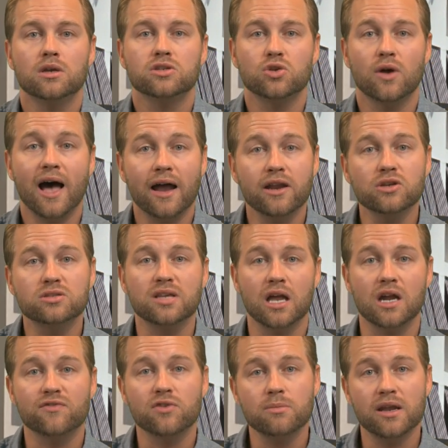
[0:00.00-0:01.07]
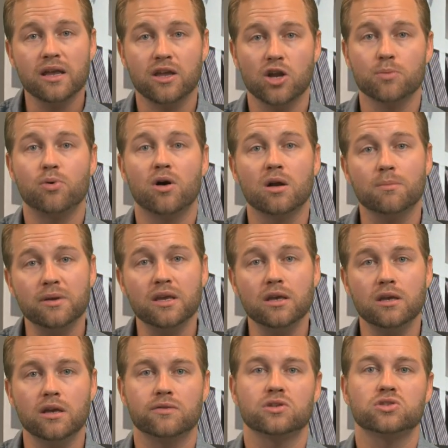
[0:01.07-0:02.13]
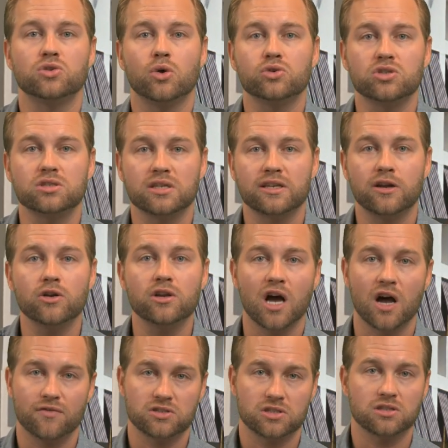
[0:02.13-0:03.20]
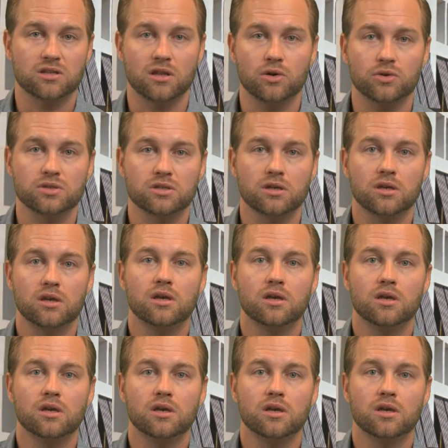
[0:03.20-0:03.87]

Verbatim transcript: So how do you sign up for Medicare Part B if the Social Security office is closed?